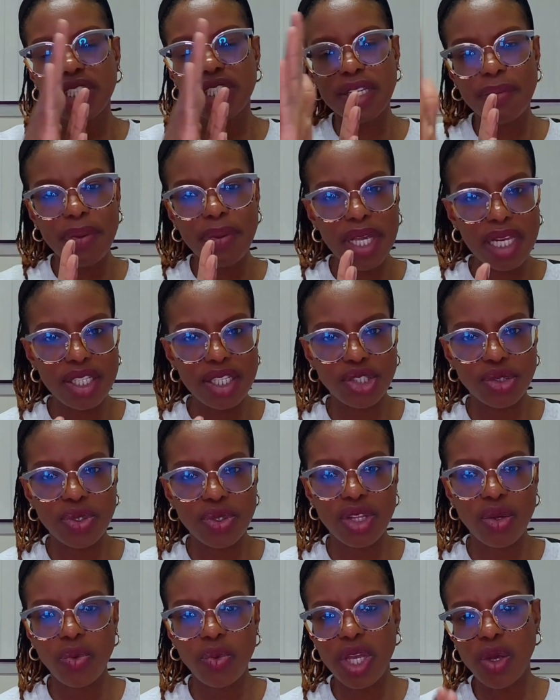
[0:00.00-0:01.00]
typically
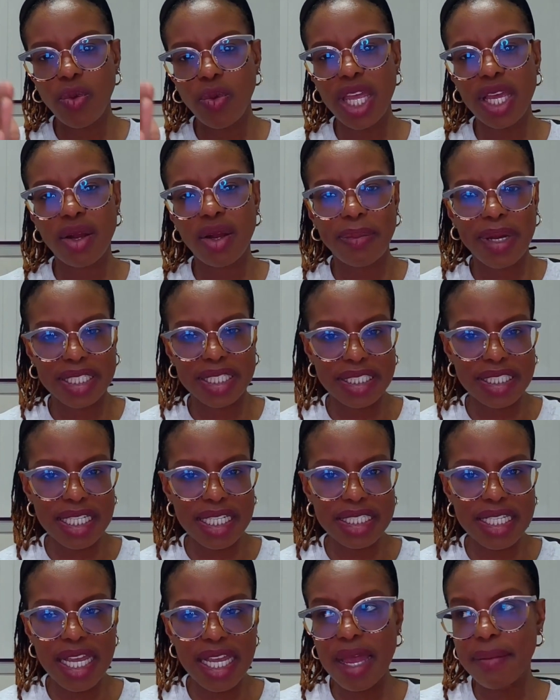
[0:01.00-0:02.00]
during the week waking up at
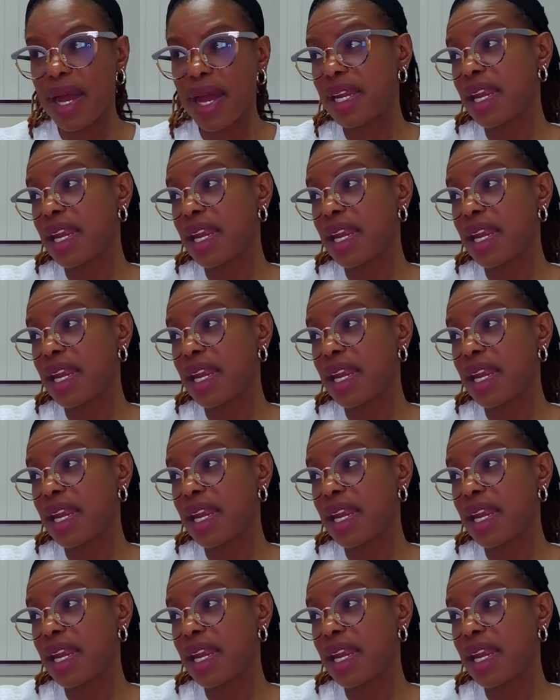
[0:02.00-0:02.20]
6 a.m.